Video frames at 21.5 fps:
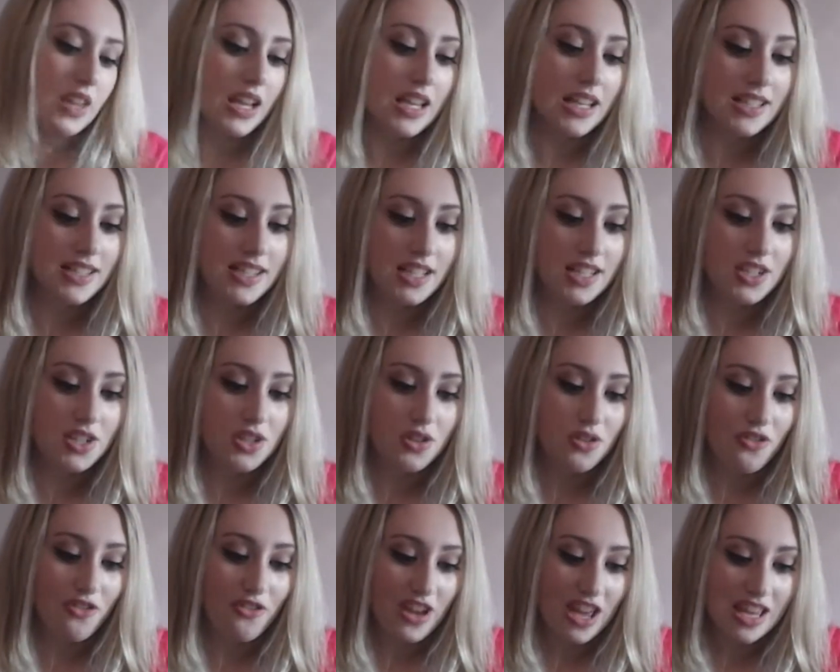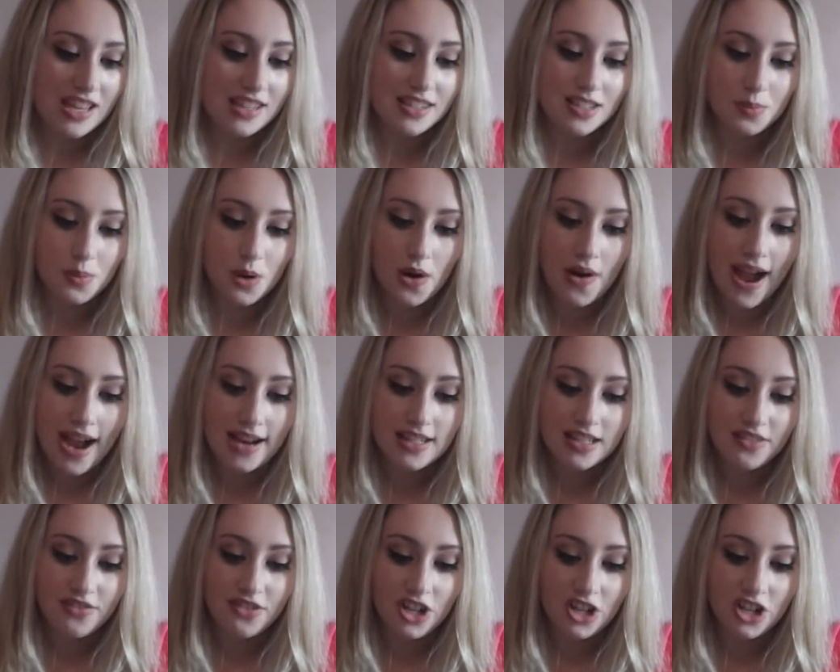is the Too Faced
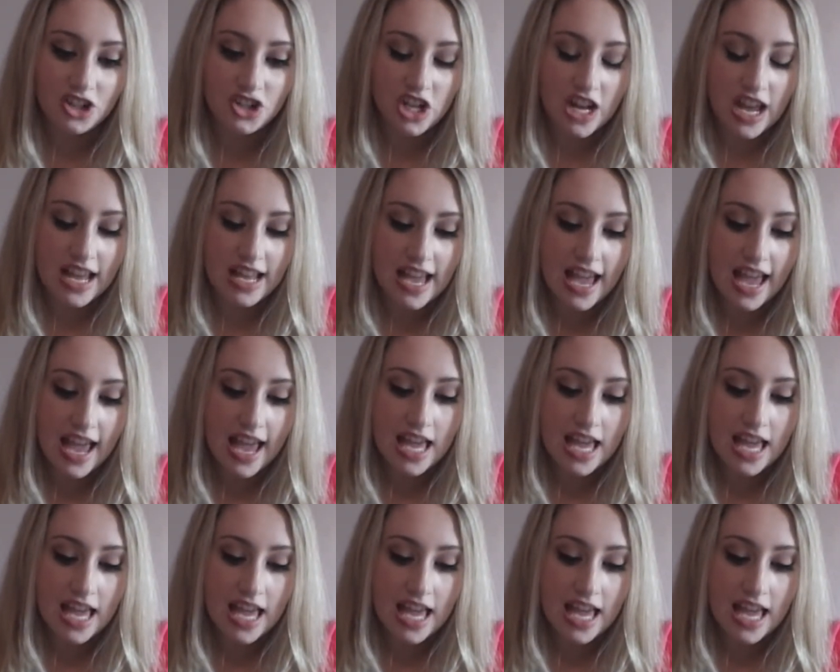Proactive Nourishing